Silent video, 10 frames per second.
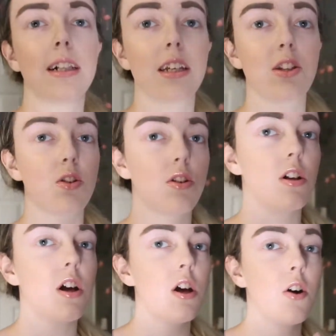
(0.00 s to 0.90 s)
little
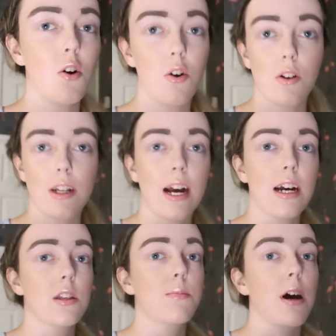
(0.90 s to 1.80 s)

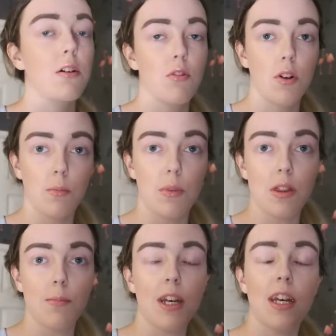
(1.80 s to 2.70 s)
organise my room
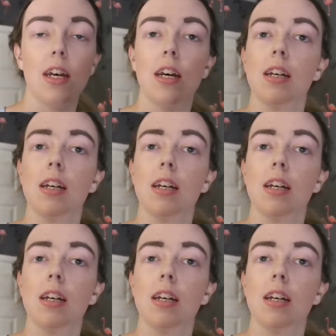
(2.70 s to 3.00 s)
with me.